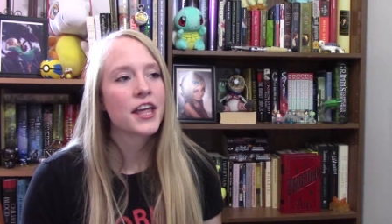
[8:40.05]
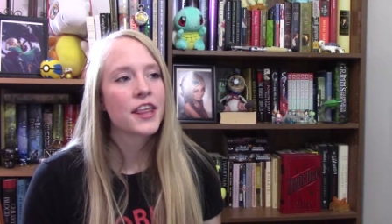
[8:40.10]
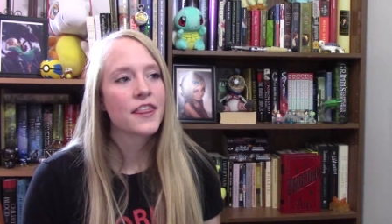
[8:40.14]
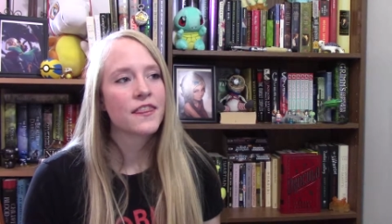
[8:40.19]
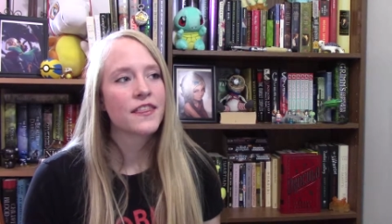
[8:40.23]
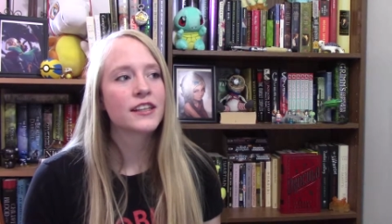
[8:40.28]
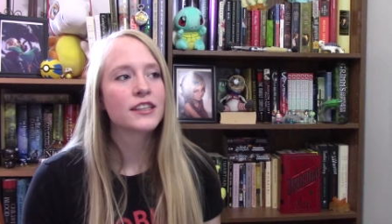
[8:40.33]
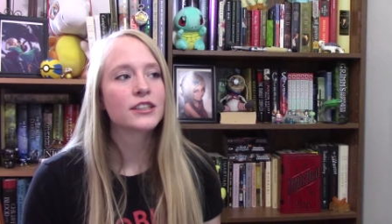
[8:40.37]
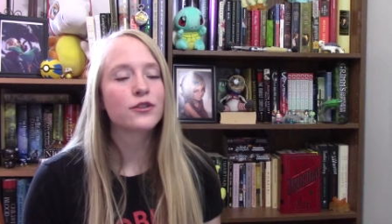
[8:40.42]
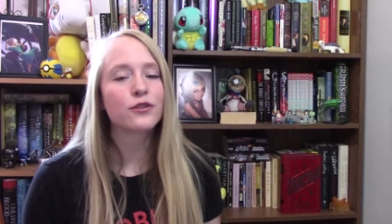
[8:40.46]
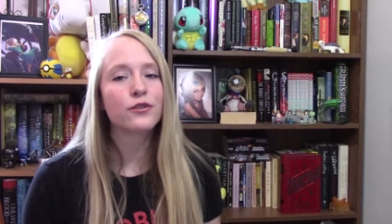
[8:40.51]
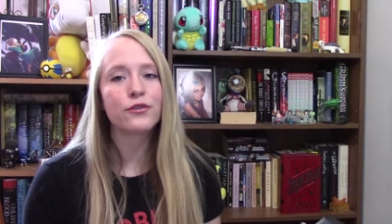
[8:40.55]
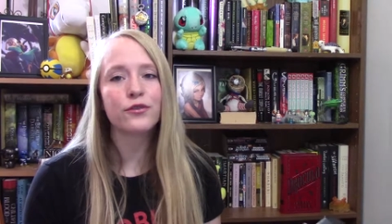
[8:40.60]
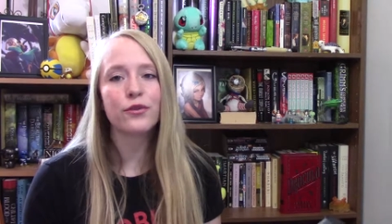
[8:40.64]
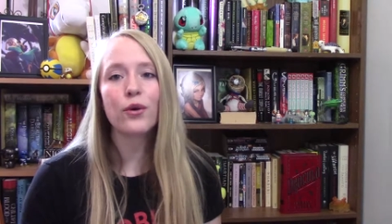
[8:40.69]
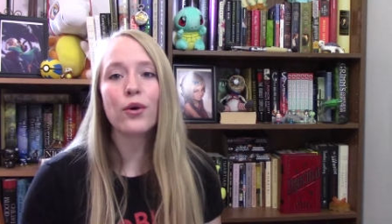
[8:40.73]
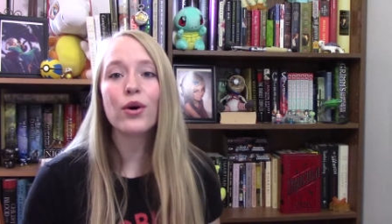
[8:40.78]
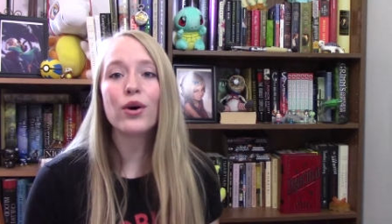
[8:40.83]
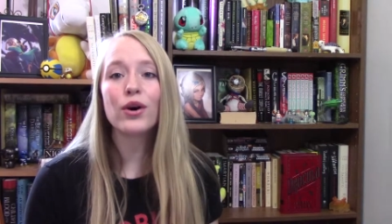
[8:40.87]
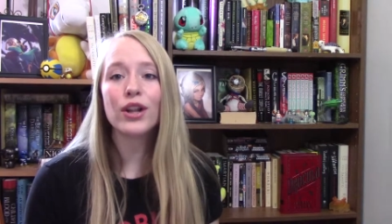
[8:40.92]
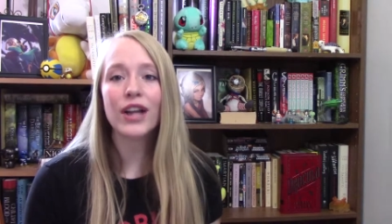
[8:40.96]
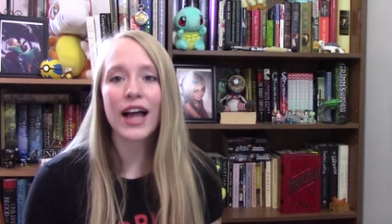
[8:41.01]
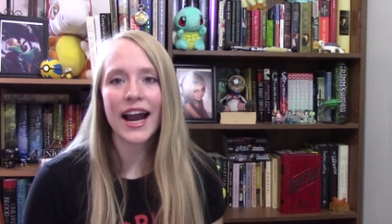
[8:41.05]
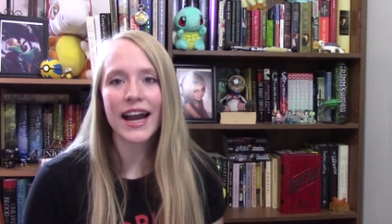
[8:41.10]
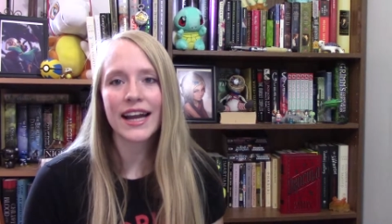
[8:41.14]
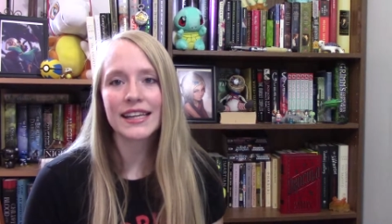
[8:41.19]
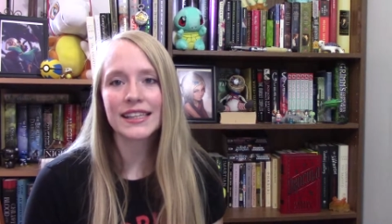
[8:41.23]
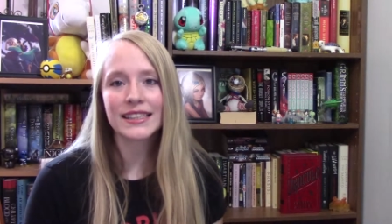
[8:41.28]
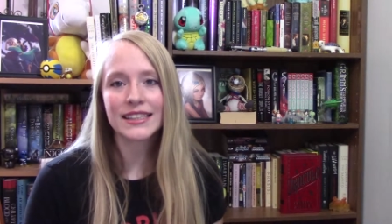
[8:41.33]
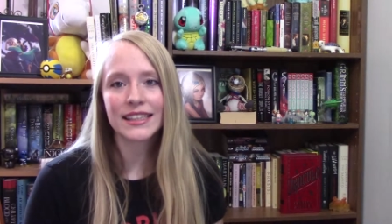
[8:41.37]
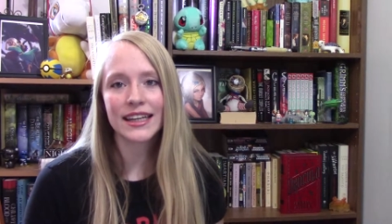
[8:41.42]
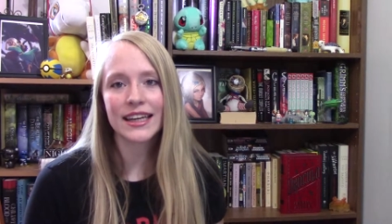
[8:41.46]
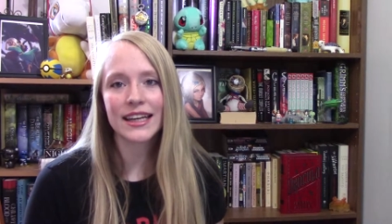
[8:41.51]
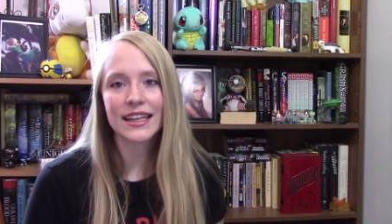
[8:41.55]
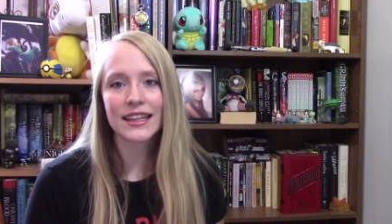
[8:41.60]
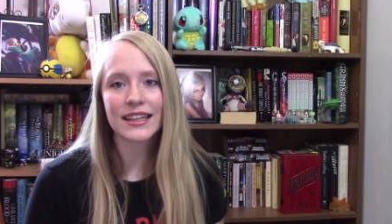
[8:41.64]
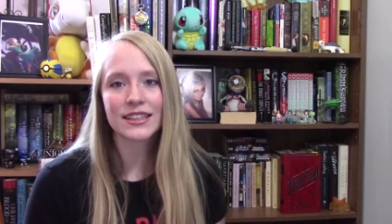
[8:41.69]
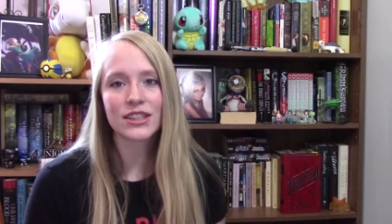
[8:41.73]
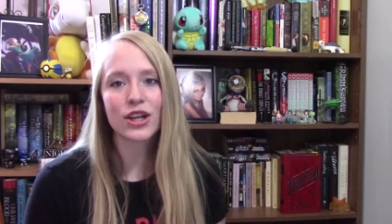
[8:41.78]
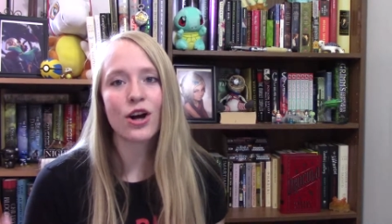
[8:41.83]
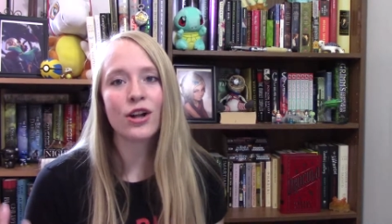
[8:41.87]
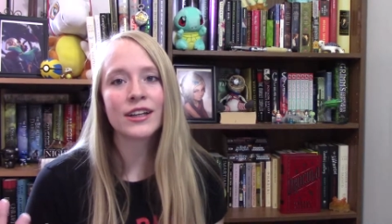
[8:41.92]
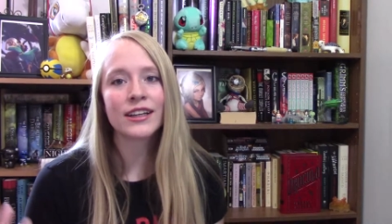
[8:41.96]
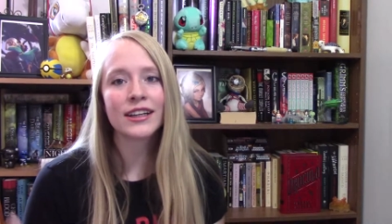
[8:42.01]
this full idea this
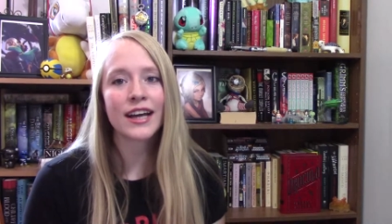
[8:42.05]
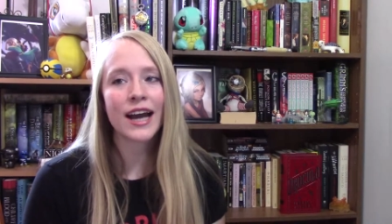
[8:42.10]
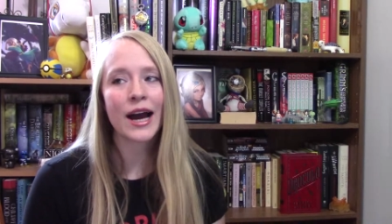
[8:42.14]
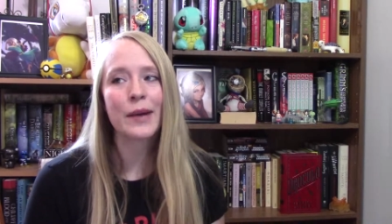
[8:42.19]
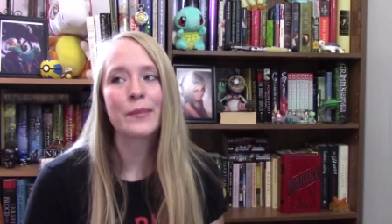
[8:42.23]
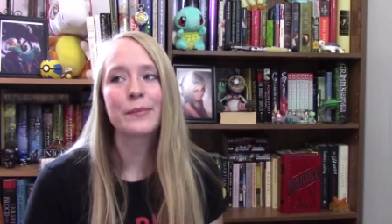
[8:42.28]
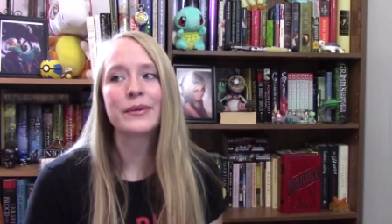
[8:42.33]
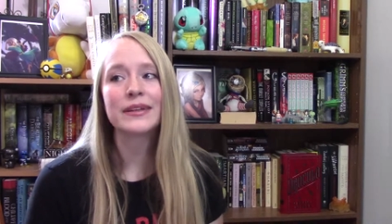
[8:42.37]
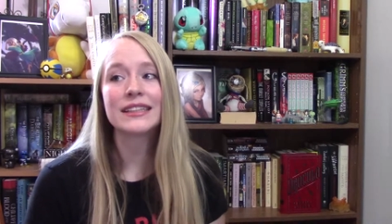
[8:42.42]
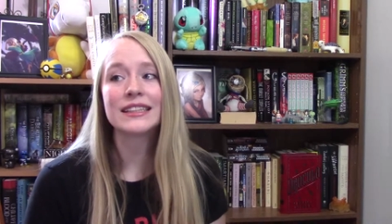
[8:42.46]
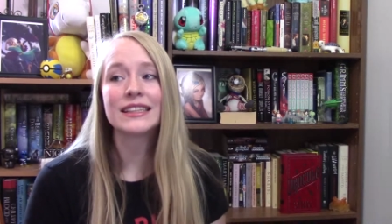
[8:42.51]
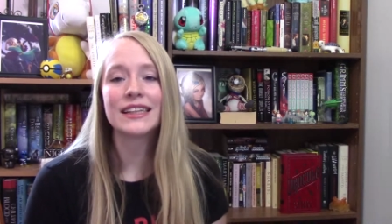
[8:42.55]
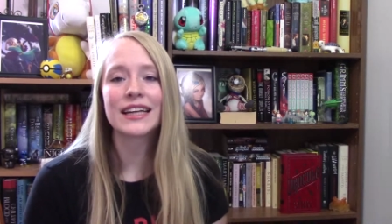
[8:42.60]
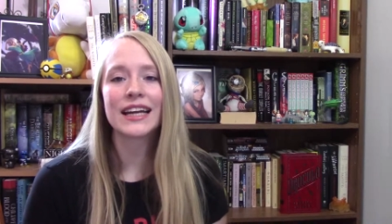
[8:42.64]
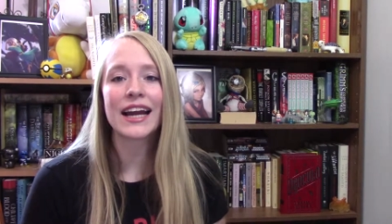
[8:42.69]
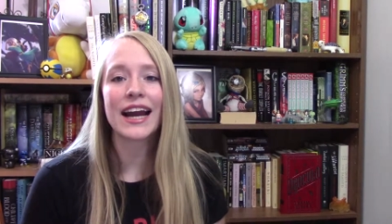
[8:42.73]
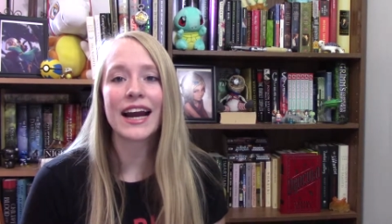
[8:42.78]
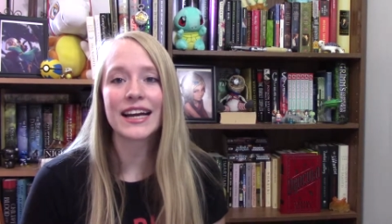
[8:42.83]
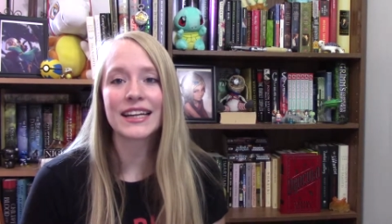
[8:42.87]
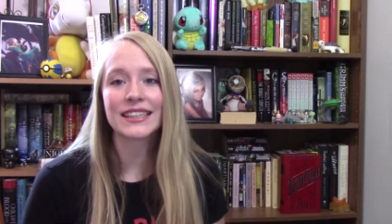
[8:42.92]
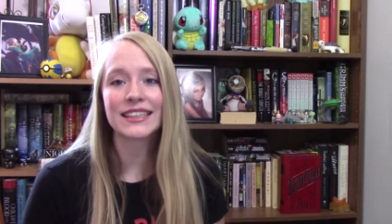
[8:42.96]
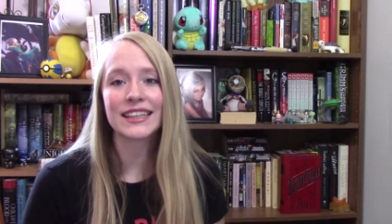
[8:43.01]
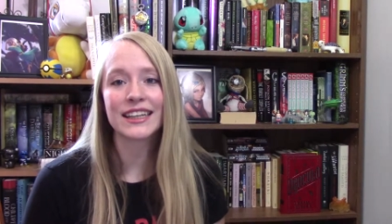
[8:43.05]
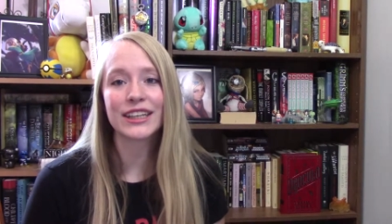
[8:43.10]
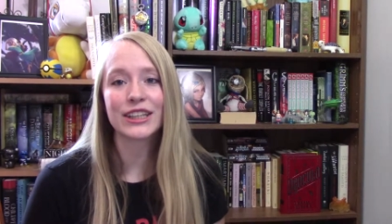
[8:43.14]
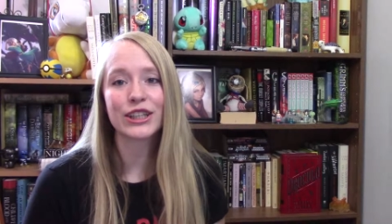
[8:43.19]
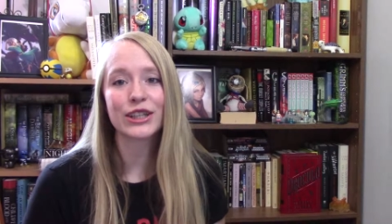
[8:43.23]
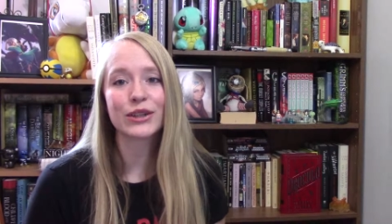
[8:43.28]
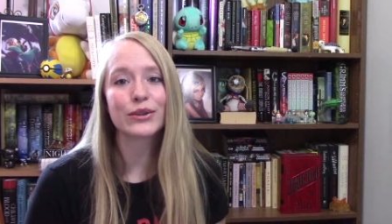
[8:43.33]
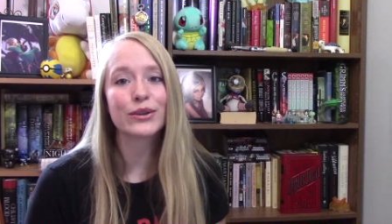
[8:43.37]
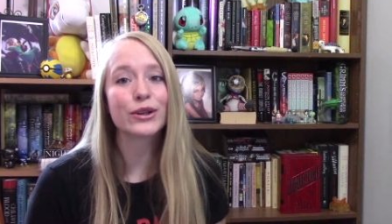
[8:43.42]
all-encompassing idea and you